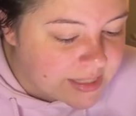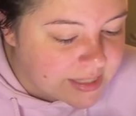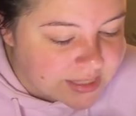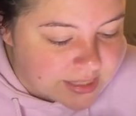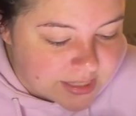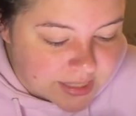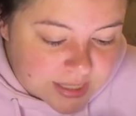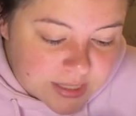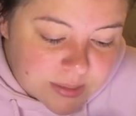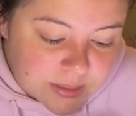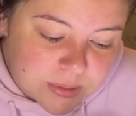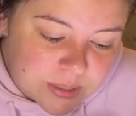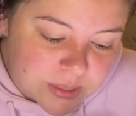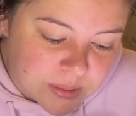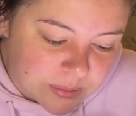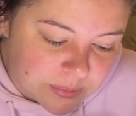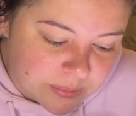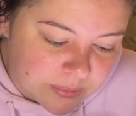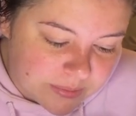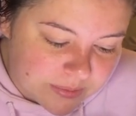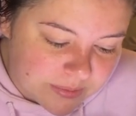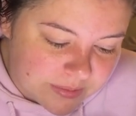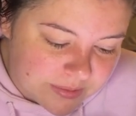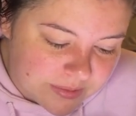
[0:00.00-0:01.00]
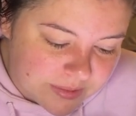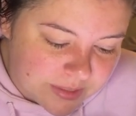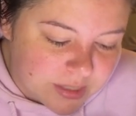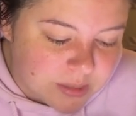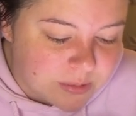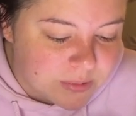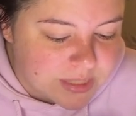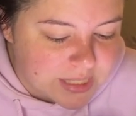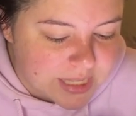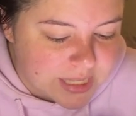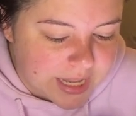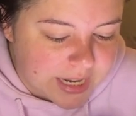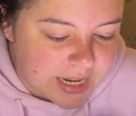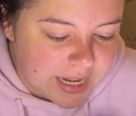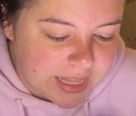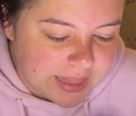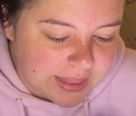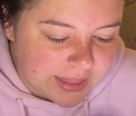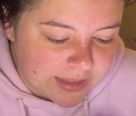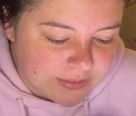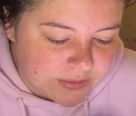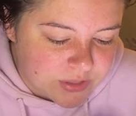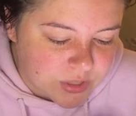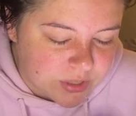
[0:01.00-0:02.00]
See you soon," you said
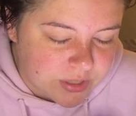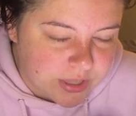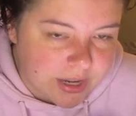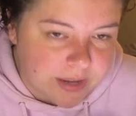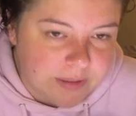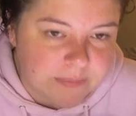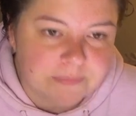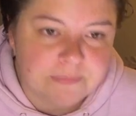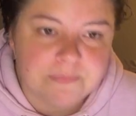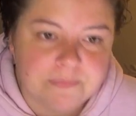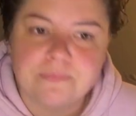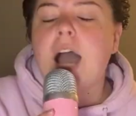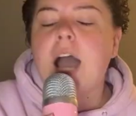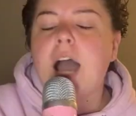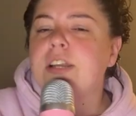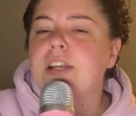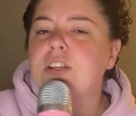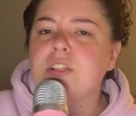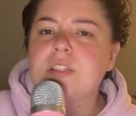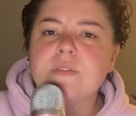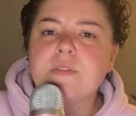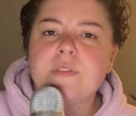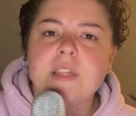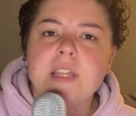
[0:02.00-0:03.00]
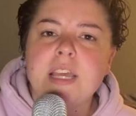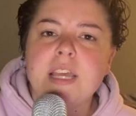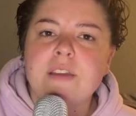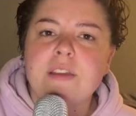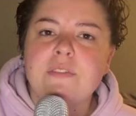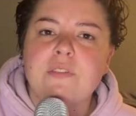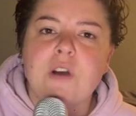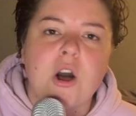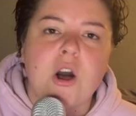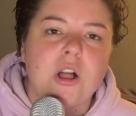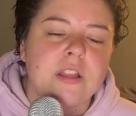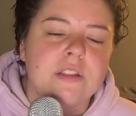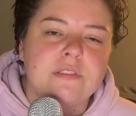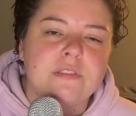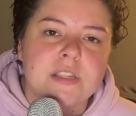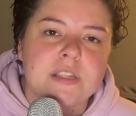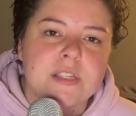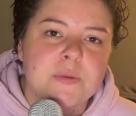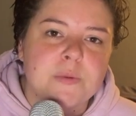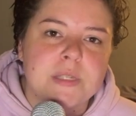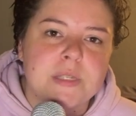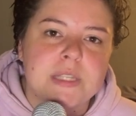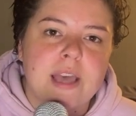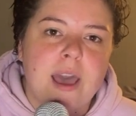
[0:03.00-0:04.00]
and left her there. I just feel like if all of
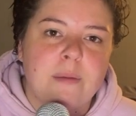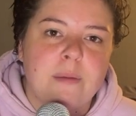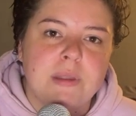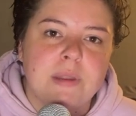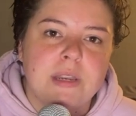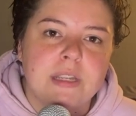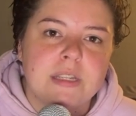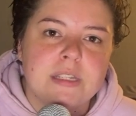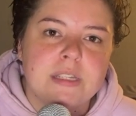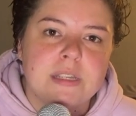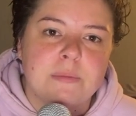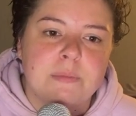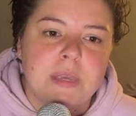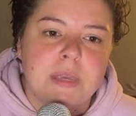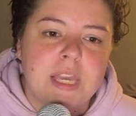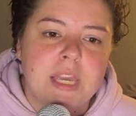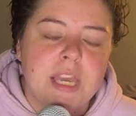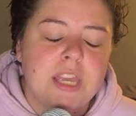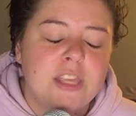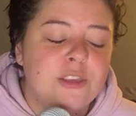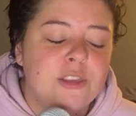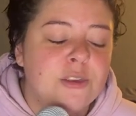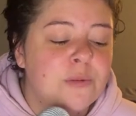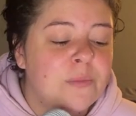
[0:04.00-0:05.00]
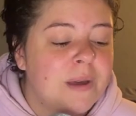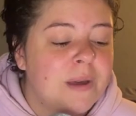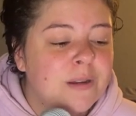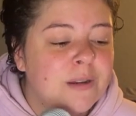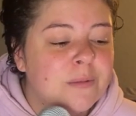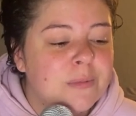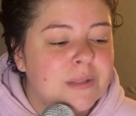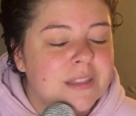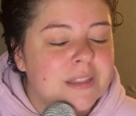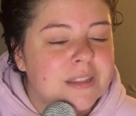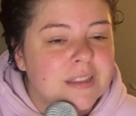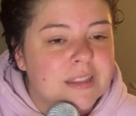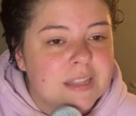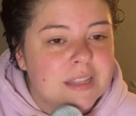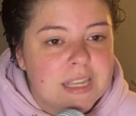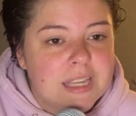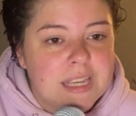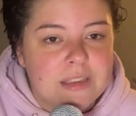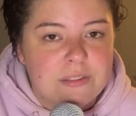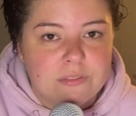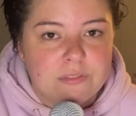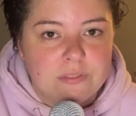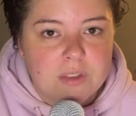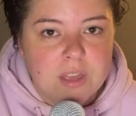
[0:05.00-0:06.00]
this was happening to me, you better
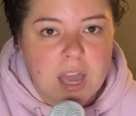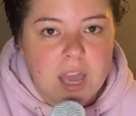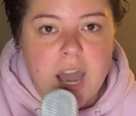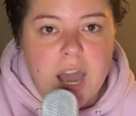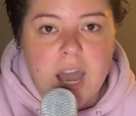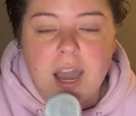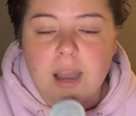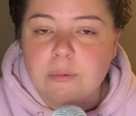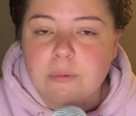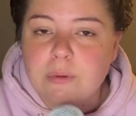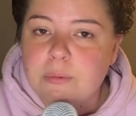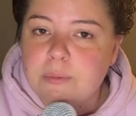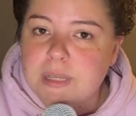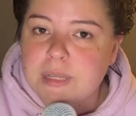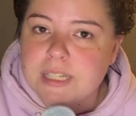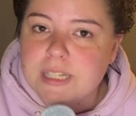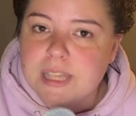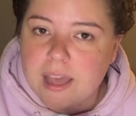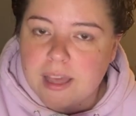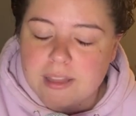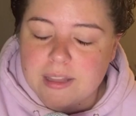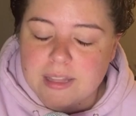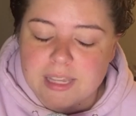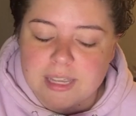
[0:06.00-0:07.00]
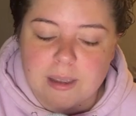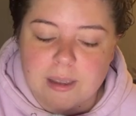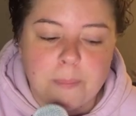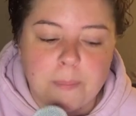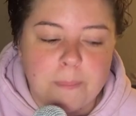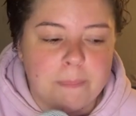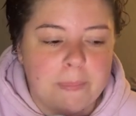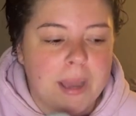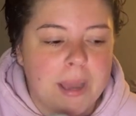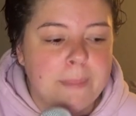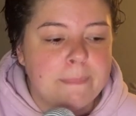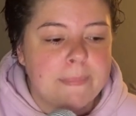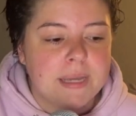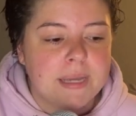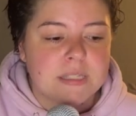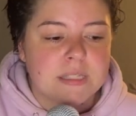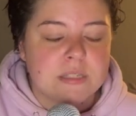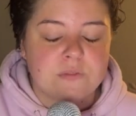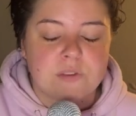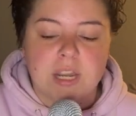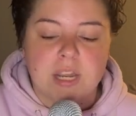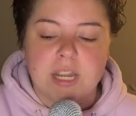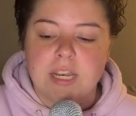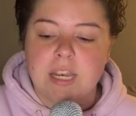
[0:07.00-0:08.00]
believe I would be telling my
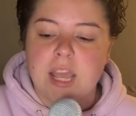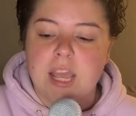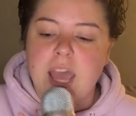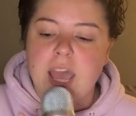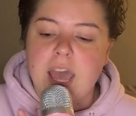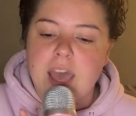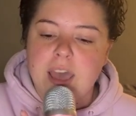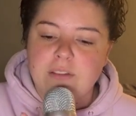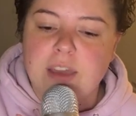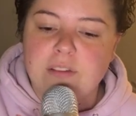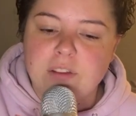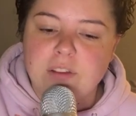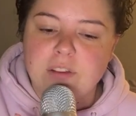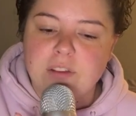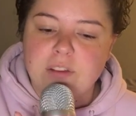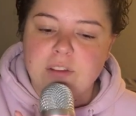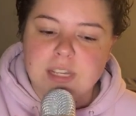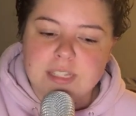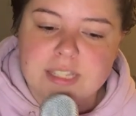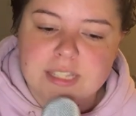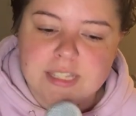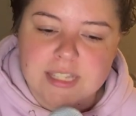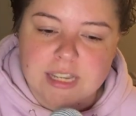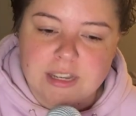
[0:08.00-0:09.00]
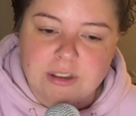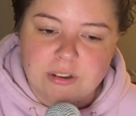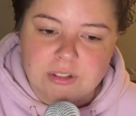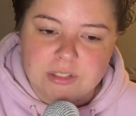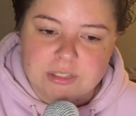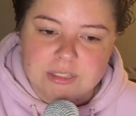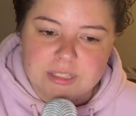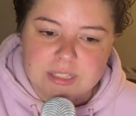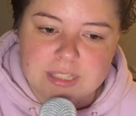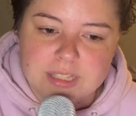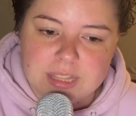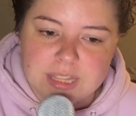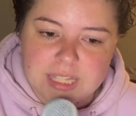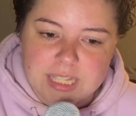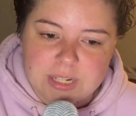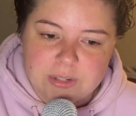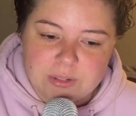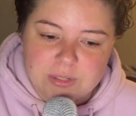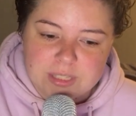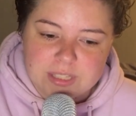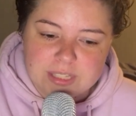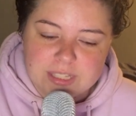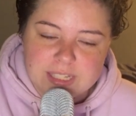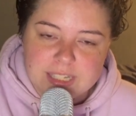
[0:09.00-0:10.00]
best friend every single
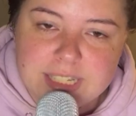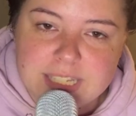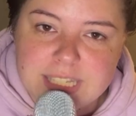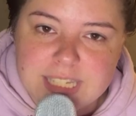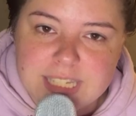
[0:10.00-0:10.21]
little